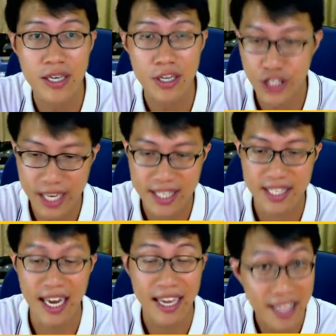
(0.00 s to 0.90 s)
Gx is an
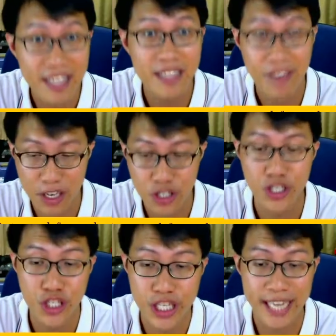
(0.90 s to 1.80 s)
identity function,
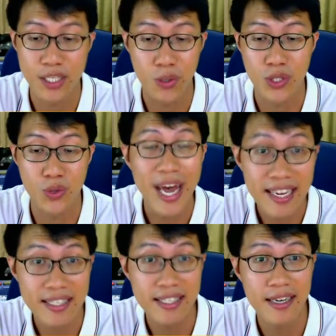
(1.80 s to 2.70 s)
gx equals to
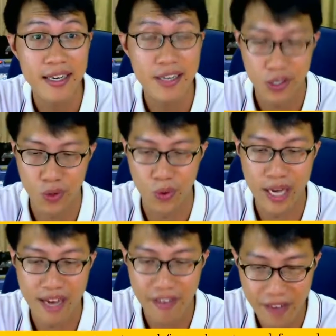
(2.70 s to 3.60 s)
x. So
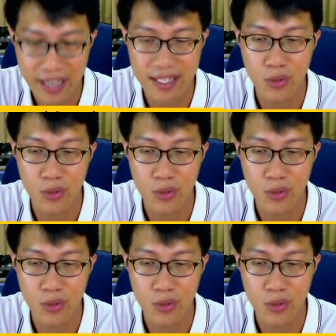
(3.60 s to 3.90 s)
ffx equals to